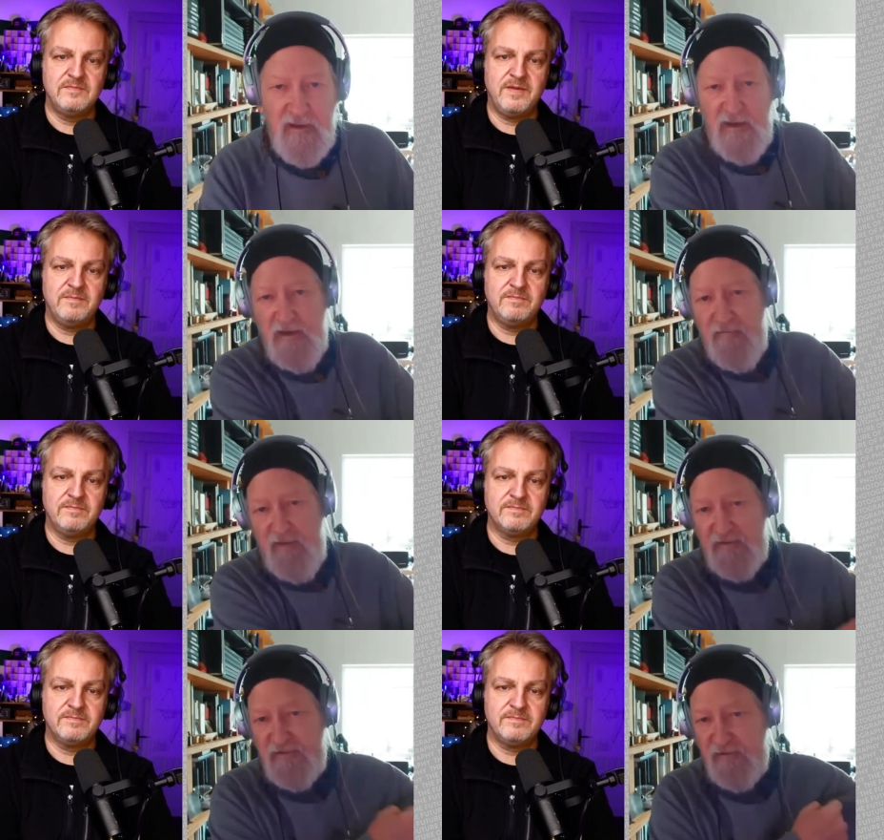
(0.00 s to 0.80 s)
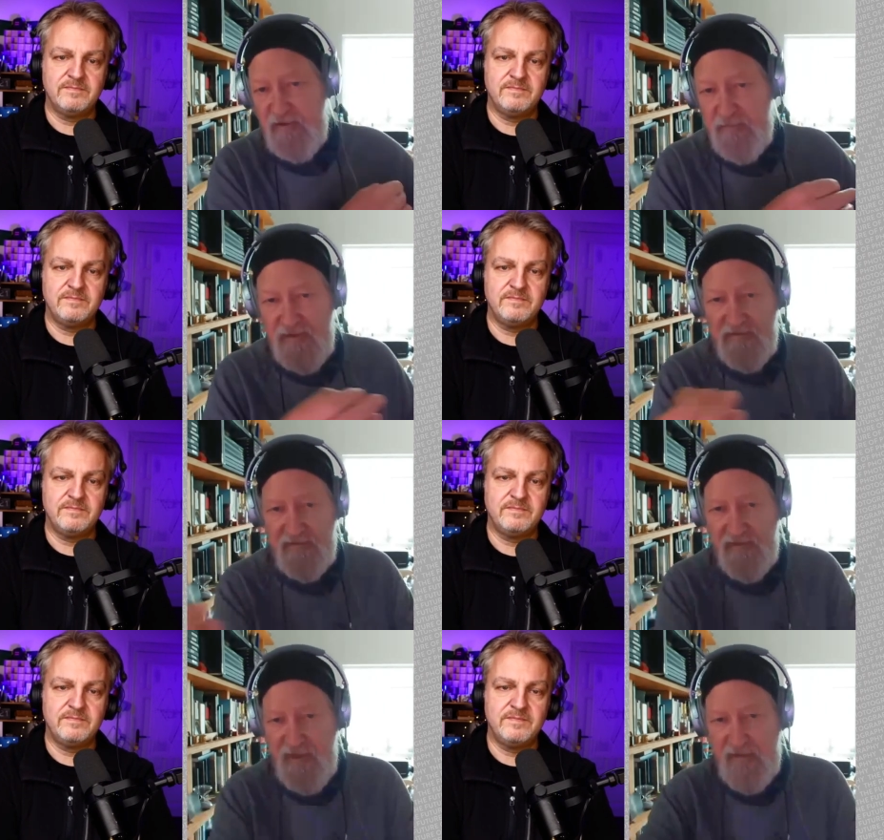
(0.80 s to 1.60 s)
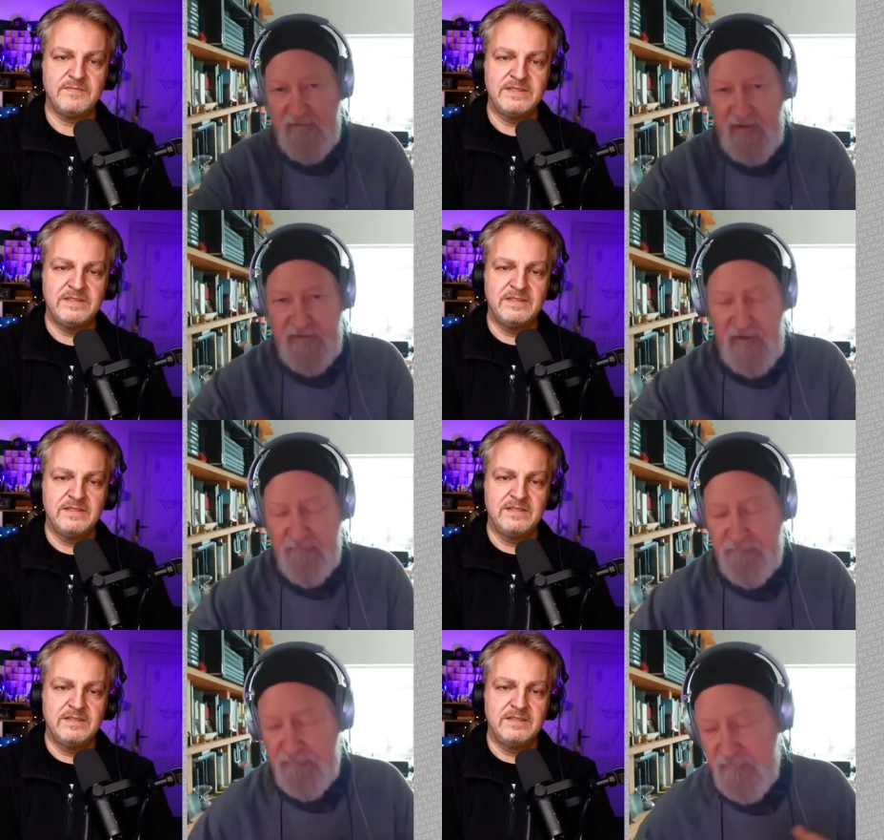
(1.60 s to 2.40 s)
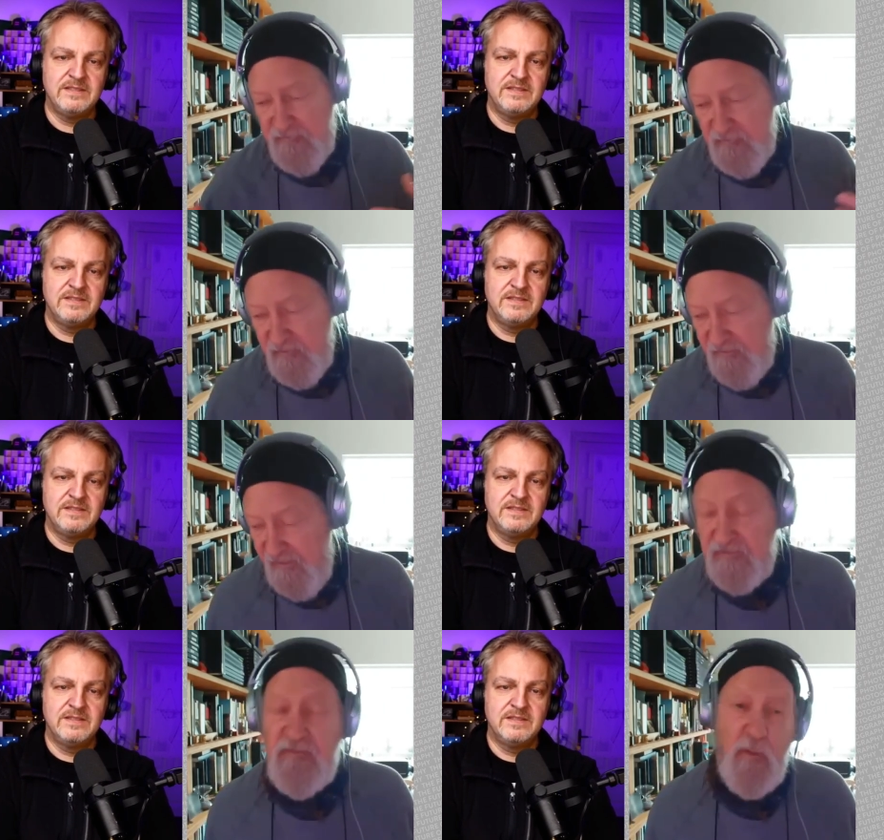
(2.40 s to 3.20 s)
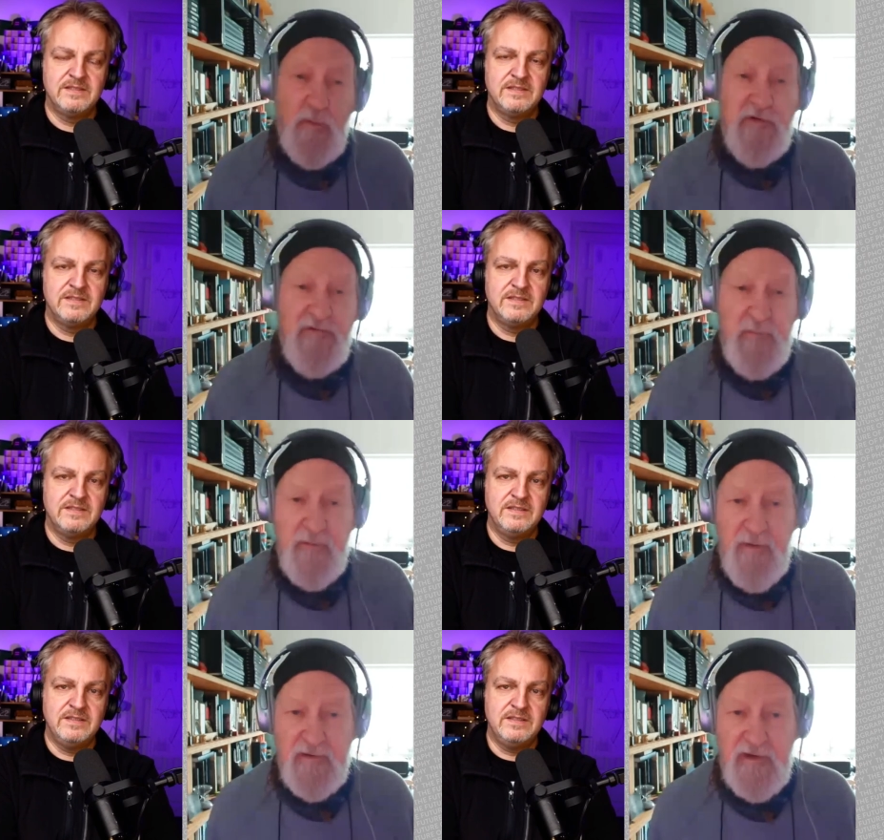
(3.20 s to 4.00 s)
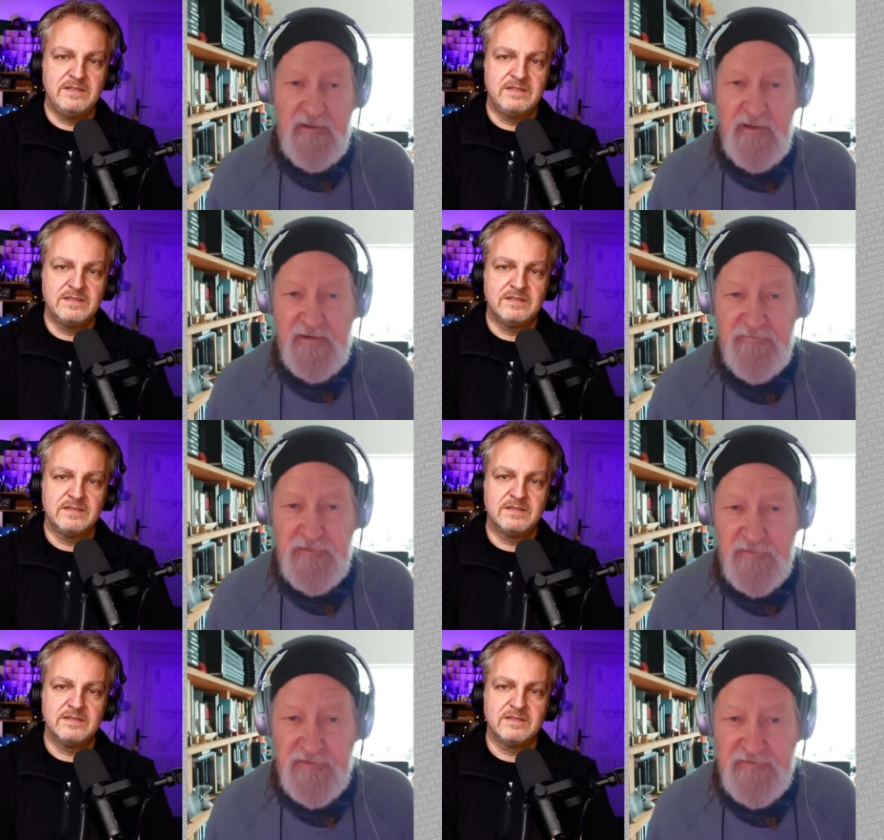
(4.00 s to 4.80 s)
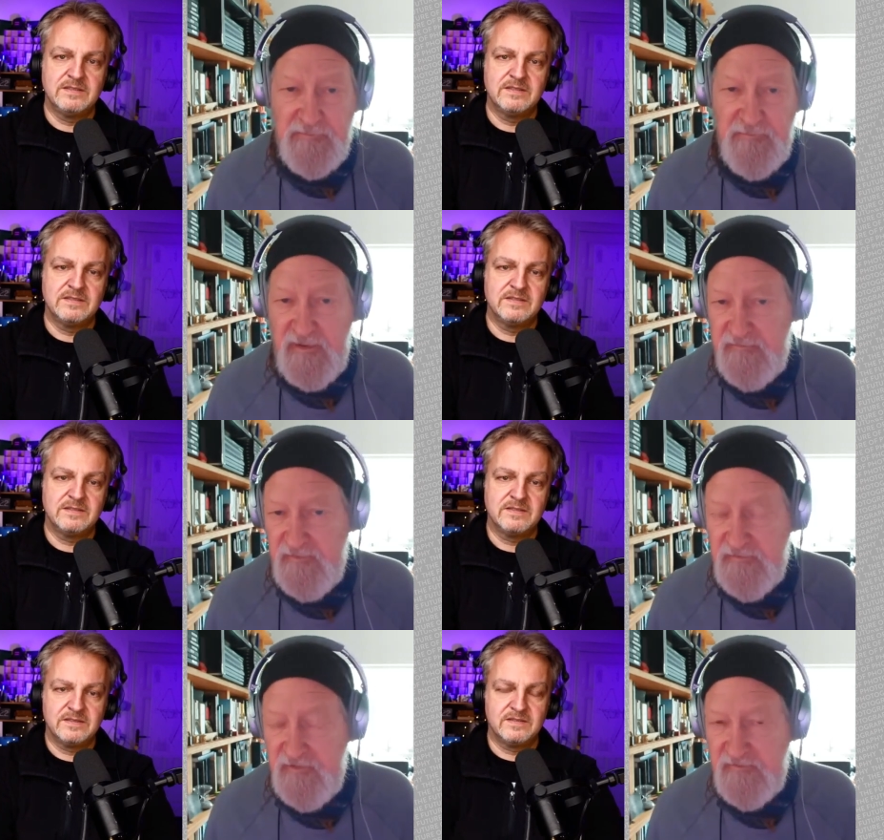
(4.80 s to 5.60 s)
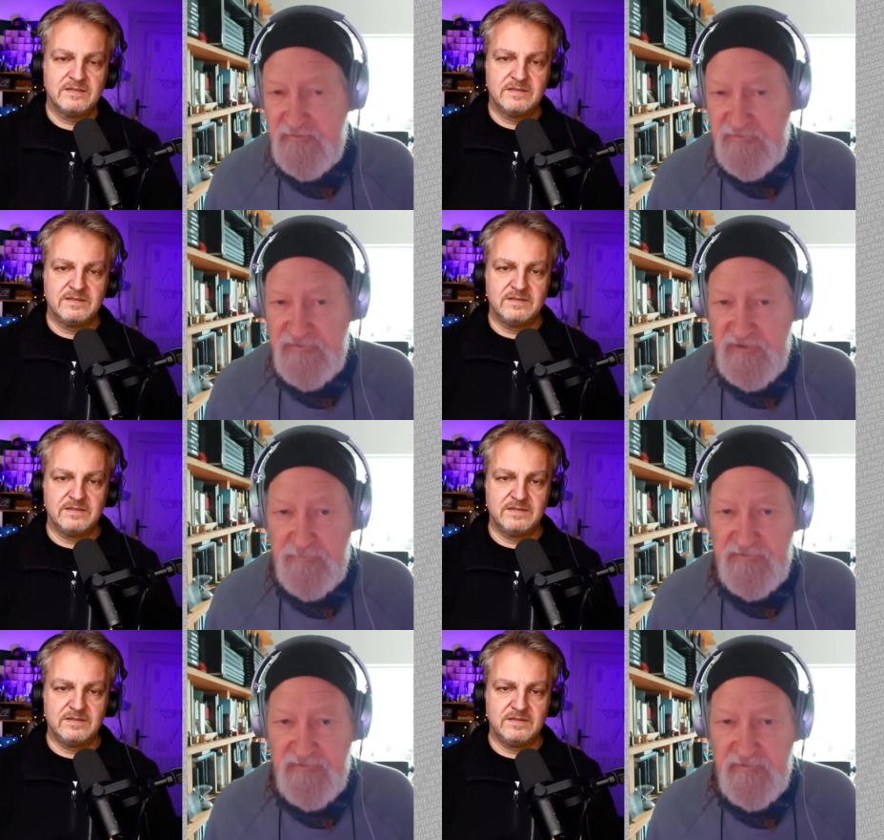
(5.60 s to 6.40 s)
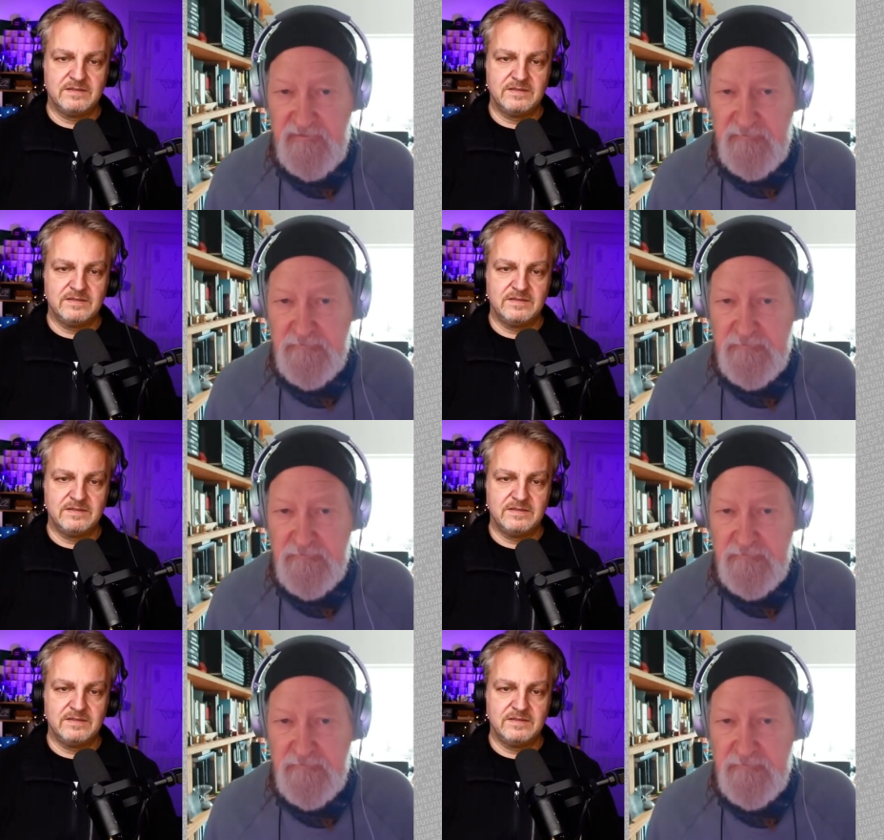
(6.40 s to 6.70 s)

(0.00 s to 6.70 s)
Speaker 1: um, Antarctic Peninsula, and, and and that's what worries me about a lot of tourism and these kinds of ships